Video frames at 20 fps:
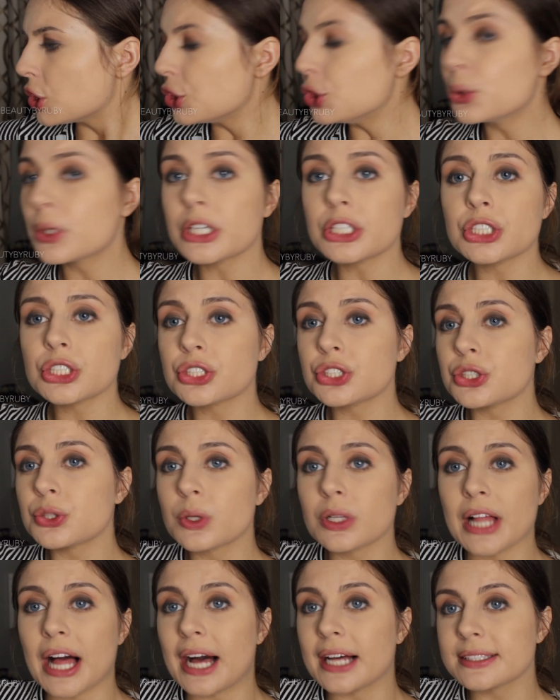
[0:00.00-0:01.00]
You could just do
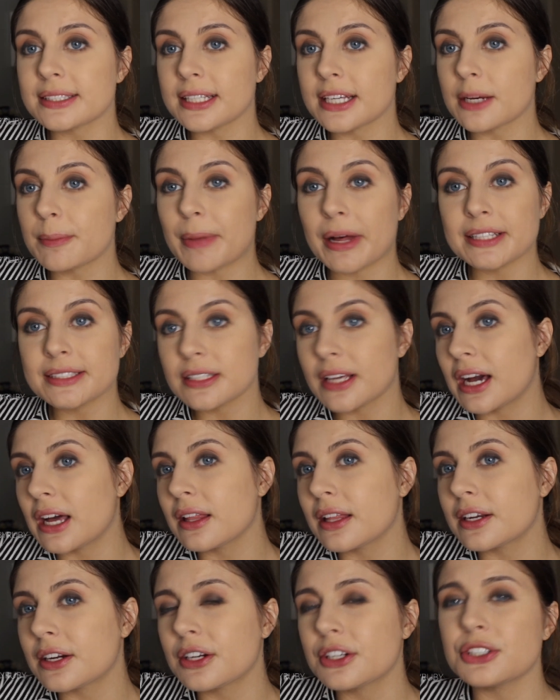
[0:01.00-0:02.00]
classic pencil
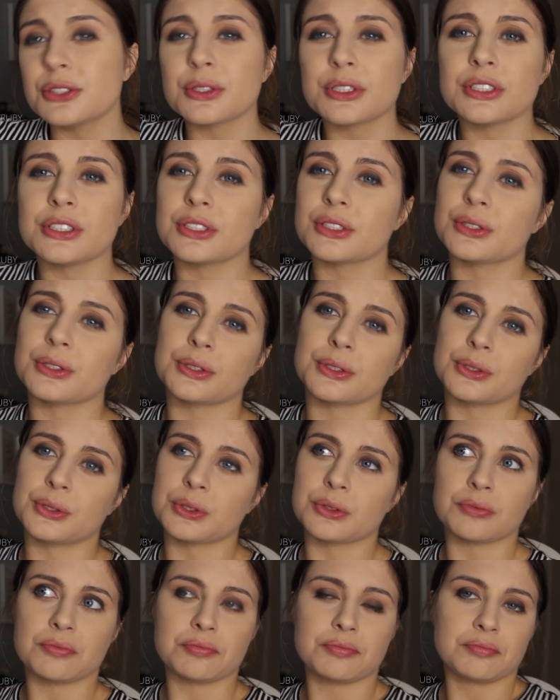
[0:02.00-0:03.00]
eyeliner, you could
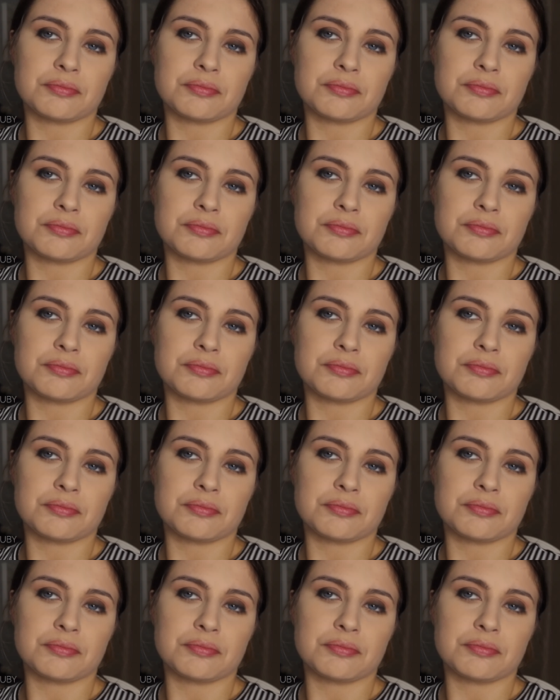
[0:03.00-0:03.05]
do